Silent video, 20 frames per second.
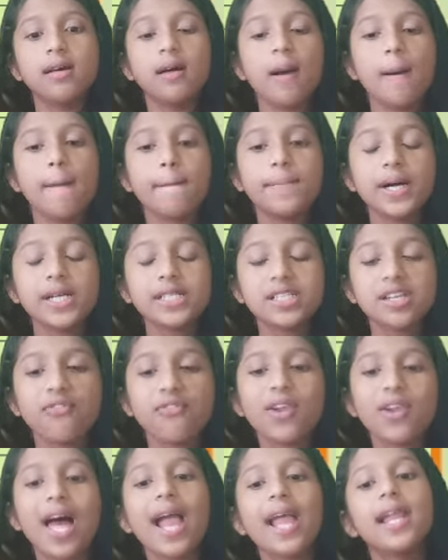
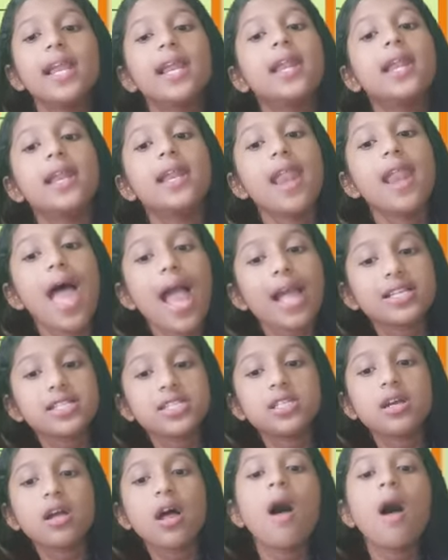butterfly
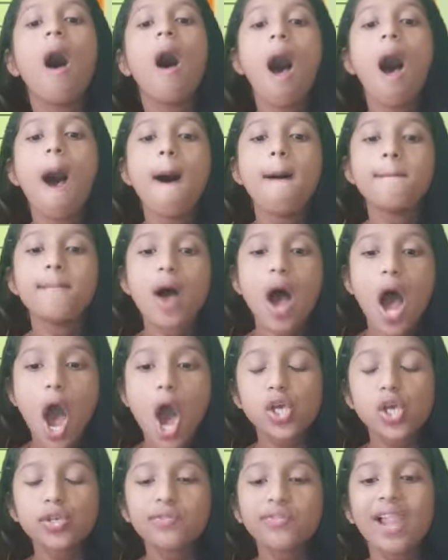nectar,
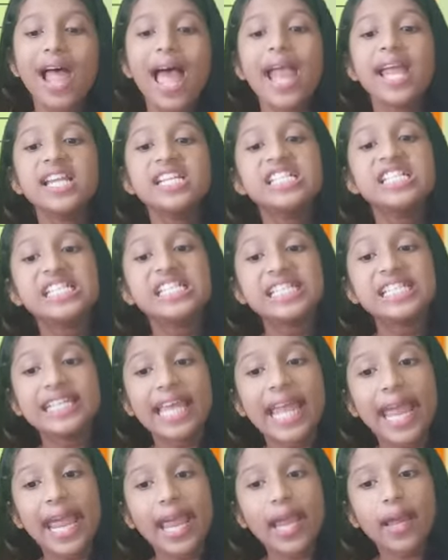housefly
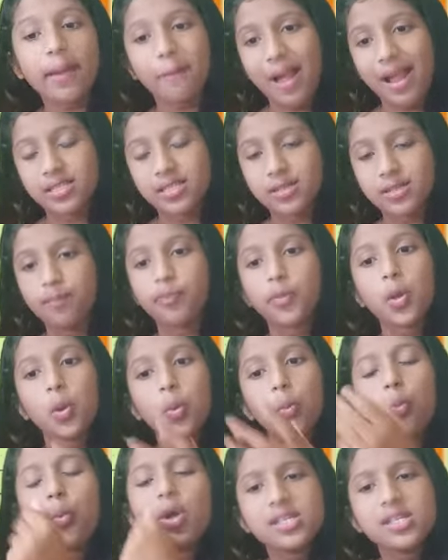decaying matter.
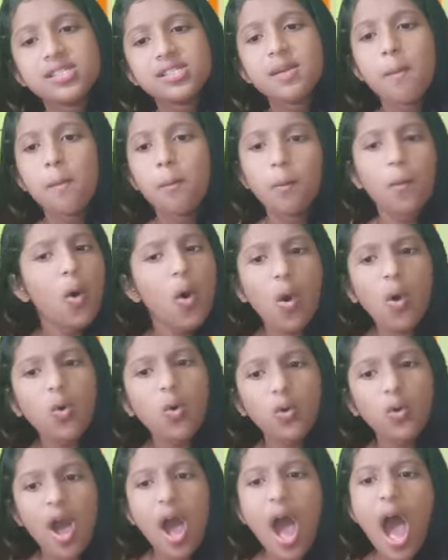What is the
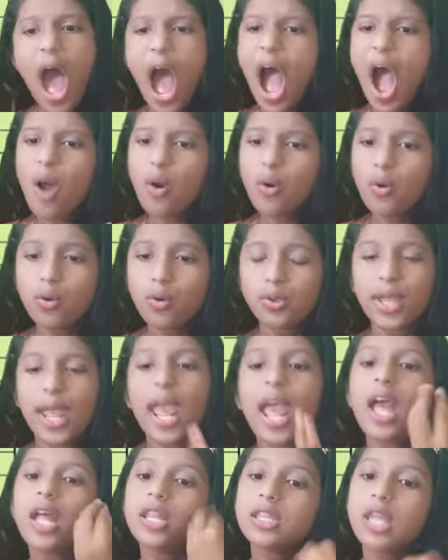mode? How do
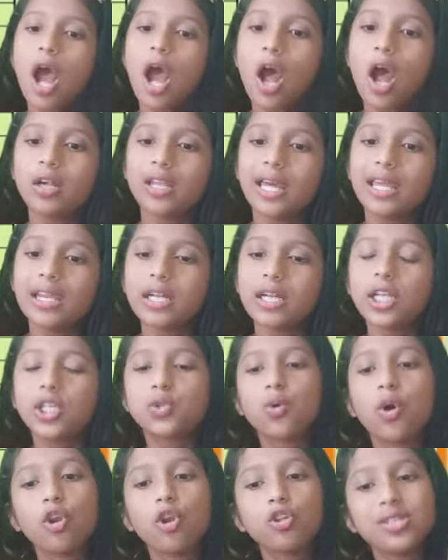they are directly
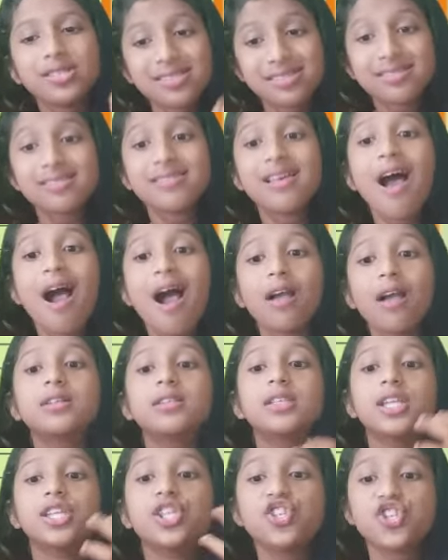swallow, they suck,
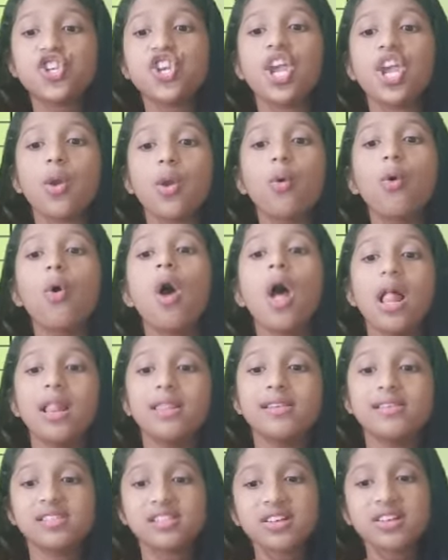they chew,
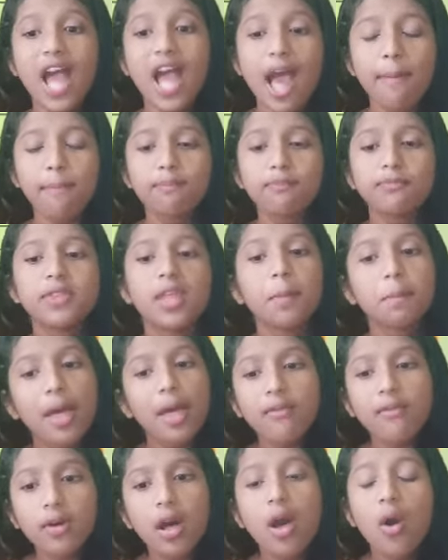they scrap, they
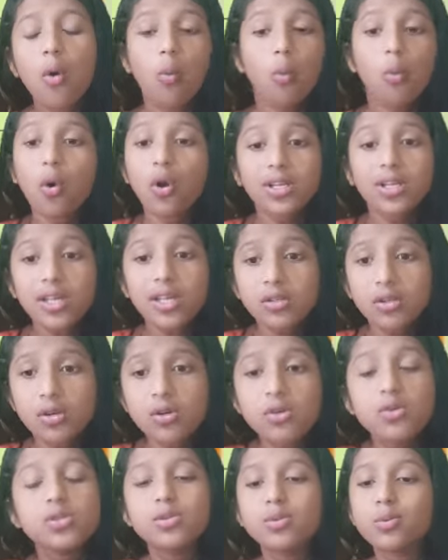bevel. What are
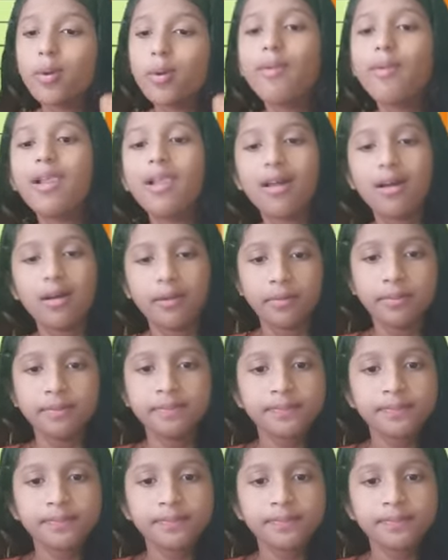those? We will learn.